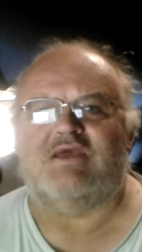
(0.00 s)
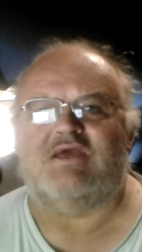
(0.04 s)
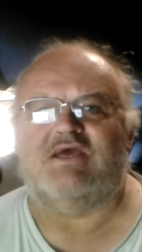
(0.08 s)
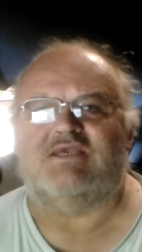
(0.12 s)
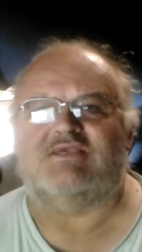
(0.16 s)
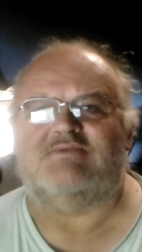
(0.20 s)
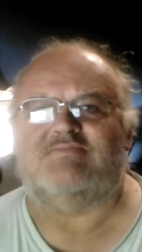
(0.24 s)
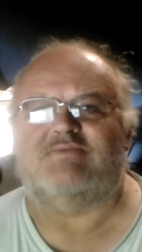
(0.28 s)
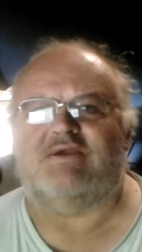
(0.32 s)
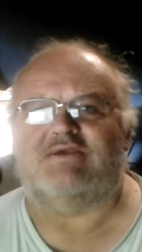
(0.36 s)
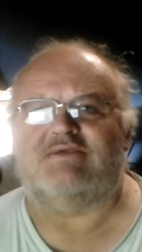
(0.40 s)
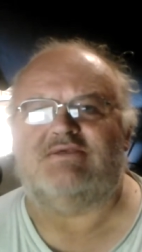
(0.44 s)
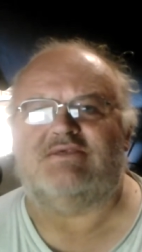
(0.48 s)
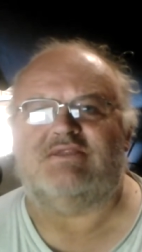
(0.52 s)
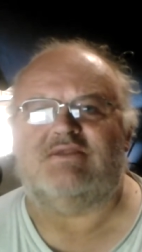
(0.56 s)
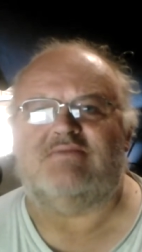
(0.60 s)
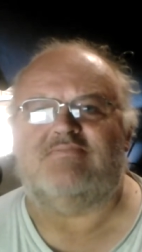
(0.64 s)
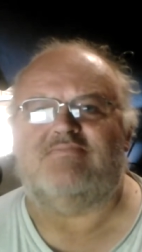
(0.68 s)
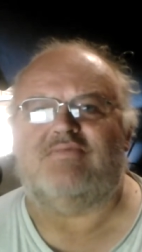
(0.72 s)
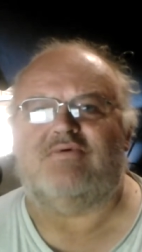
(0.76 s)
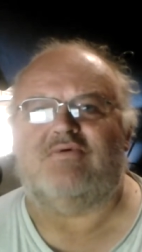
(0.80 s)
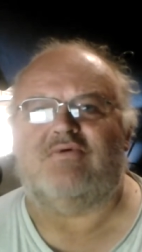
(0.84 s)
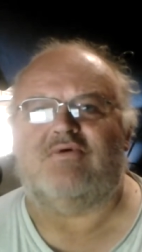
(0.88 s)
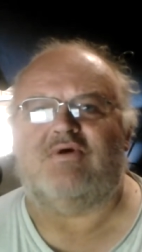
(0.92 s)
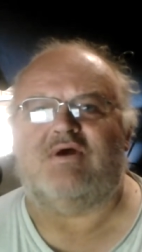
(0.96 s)
especially in the
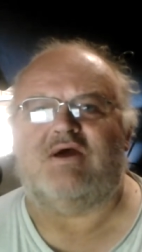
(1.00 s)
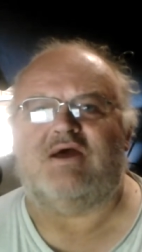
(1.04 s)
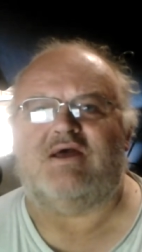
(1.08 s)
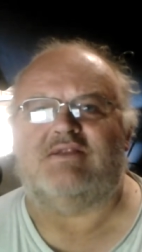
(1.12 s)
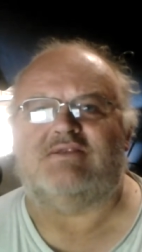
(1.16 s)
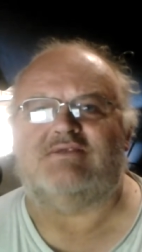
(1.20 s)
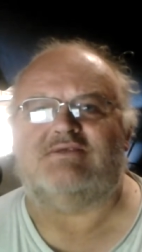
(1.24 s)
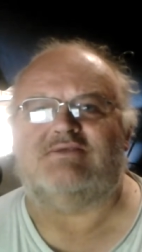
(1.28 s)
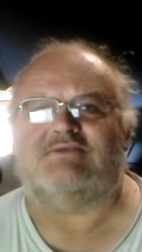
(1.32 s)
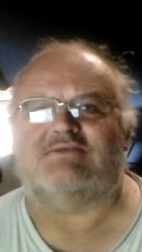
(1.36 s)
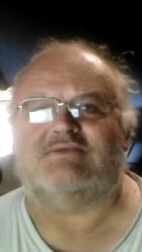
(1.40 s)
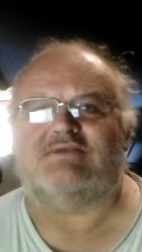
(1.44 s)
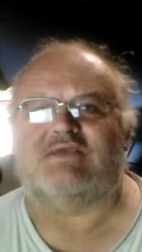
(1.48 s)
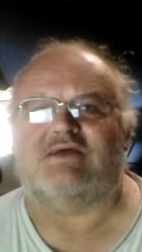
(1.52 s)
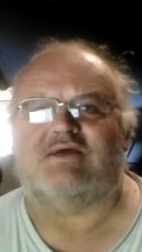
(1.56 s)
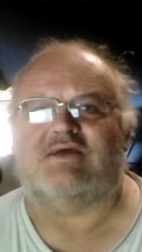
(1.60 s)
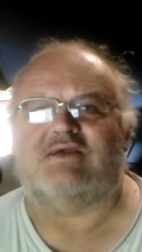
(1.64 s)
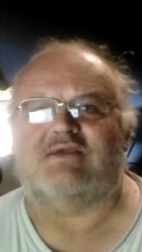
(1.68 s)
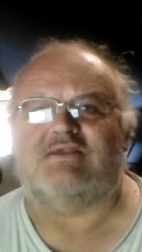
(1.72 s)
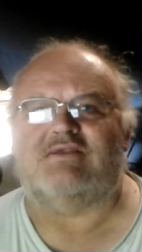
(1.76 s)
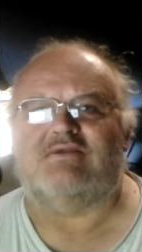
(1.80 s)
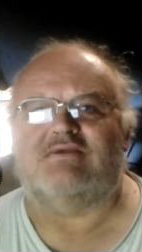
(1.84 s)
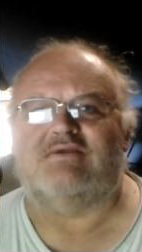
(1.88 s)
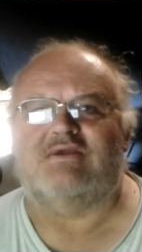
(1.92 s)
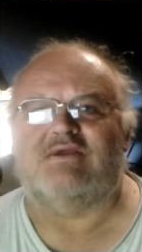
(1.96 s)
port hand
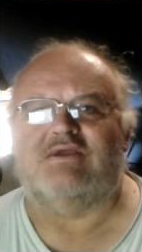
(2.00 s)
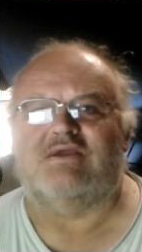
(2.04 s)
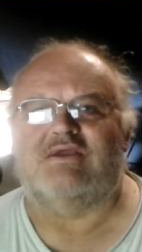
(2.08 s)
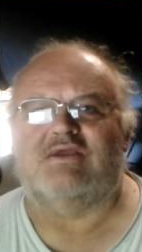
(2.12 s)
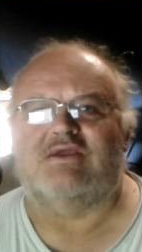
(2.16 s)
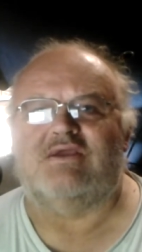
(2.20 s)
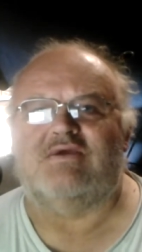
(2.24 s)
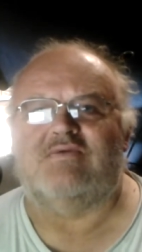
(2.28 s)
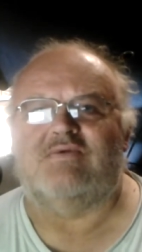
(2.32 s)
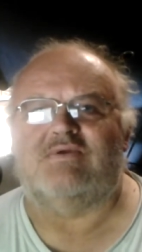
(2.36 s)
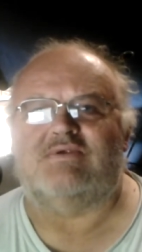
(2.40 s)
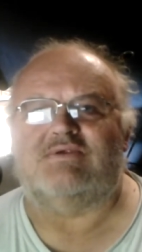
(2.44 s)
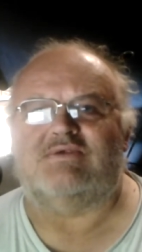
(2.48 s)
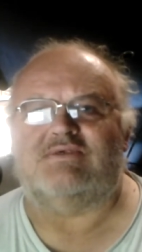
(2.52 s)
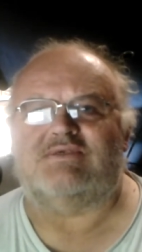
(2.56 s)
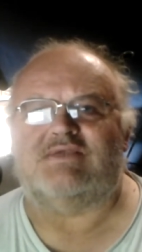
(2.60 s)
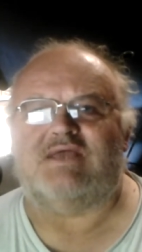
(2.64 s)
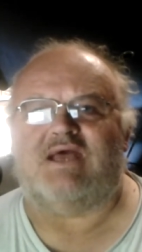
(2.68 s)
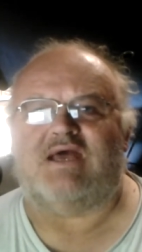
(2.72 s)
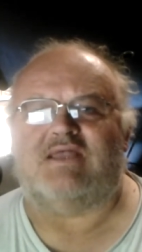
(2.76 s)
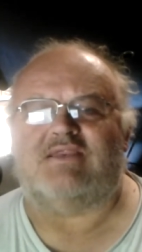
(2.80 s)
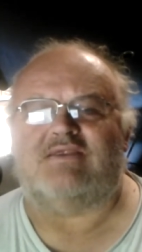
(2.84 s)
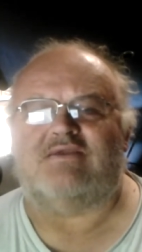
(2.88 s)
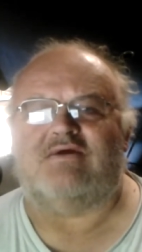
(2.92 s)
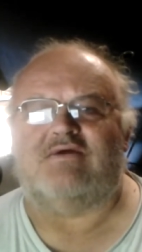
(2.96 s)
side, which has
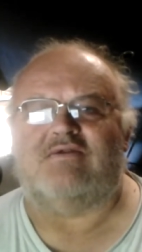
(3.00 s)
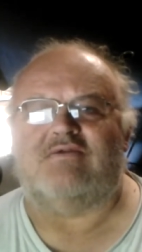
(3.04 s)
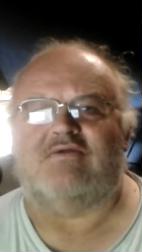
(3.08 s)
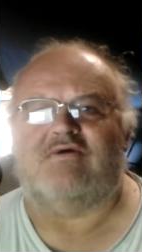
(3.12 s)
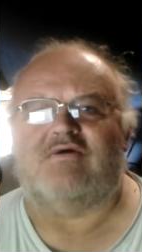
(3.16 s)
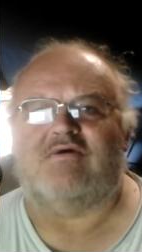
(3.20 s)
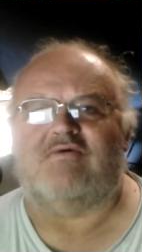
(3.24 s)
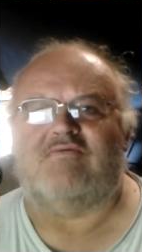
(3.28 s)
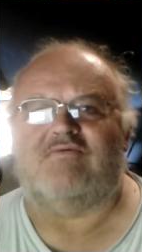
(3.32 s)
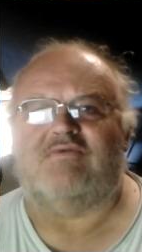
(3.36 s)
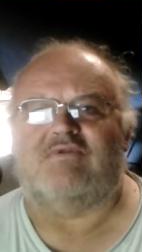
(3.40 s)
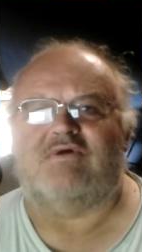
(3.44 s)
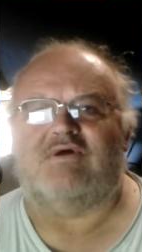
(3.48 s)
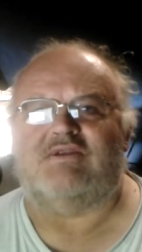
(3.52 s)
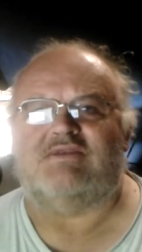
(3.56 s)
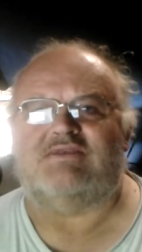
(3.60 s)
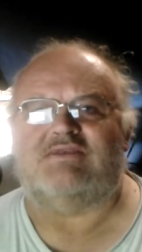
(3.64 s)
had an awful lot